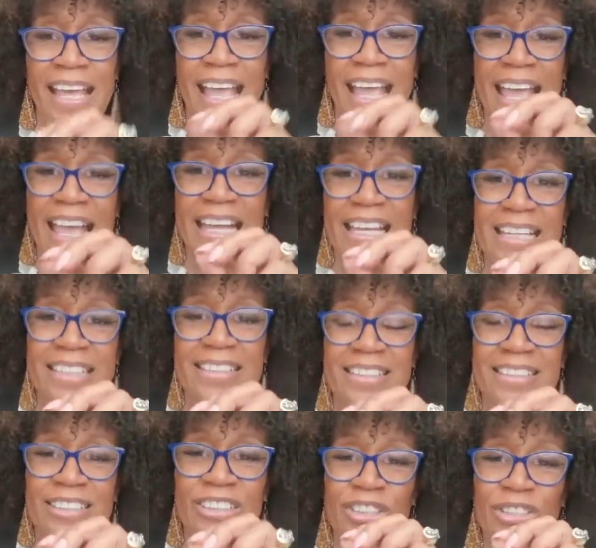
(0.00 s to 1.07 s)
And
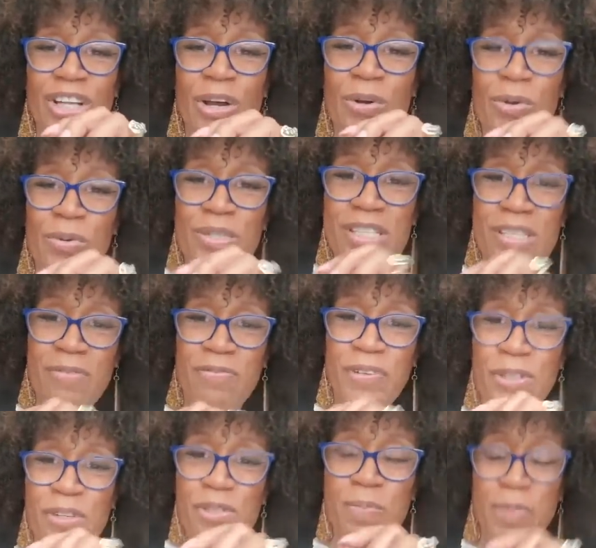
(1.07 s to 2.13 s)
you know who was the
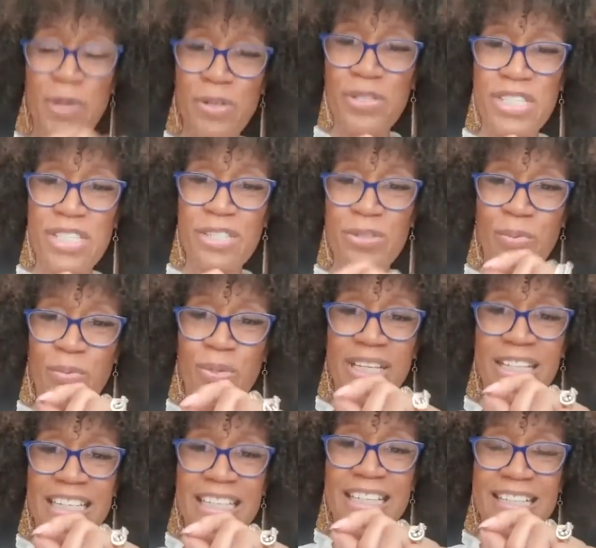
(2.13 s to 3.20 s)
first person to
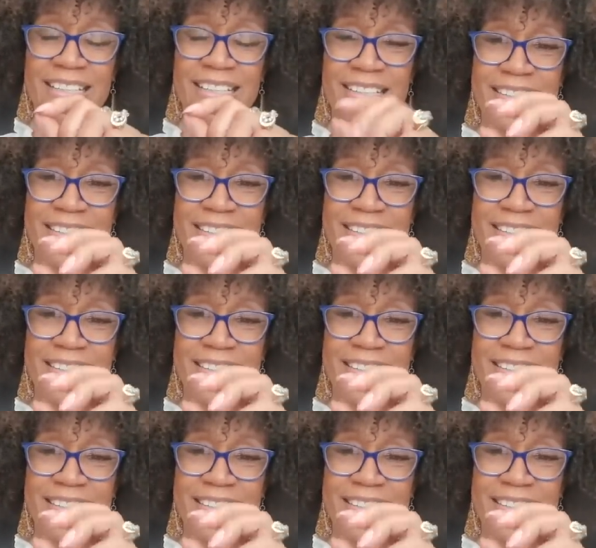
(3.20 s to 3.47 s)
really